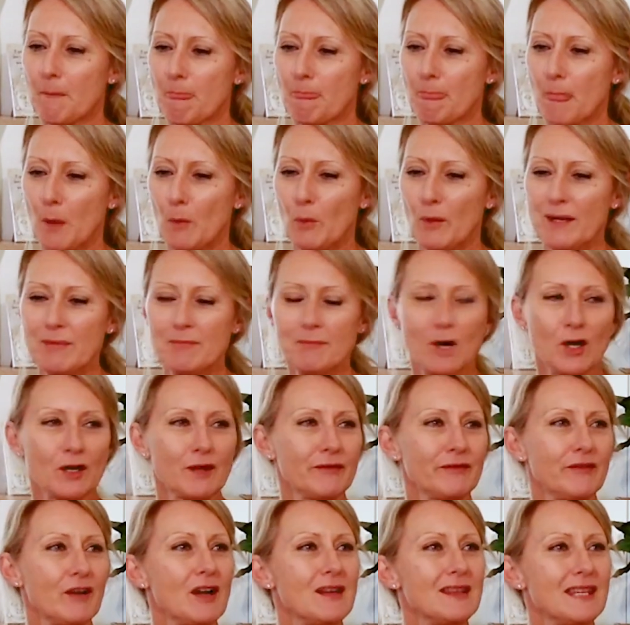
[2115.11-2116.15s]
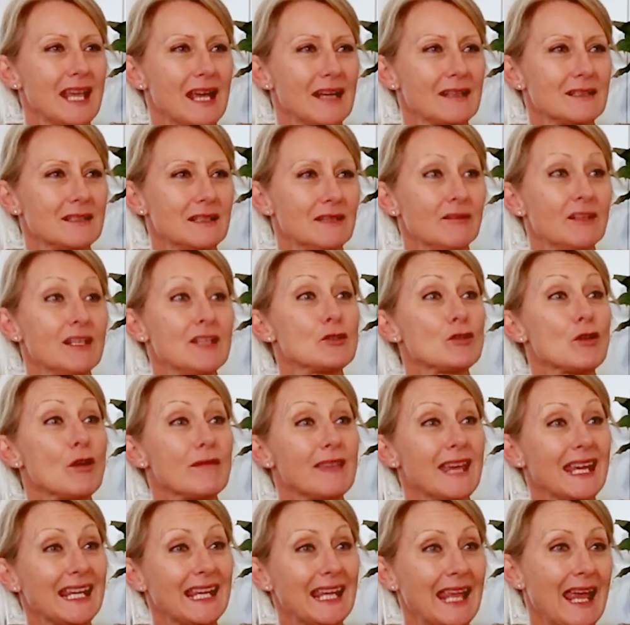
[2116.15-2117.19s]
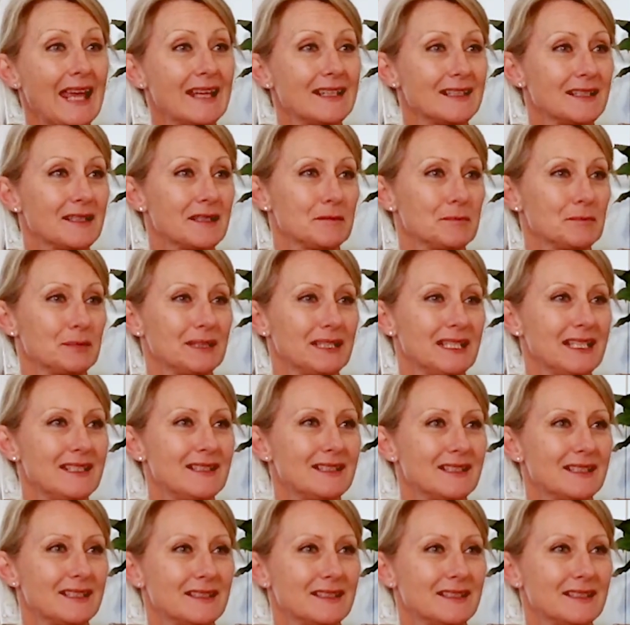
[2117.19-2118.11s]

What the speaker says: We modify the activity so they can complete it.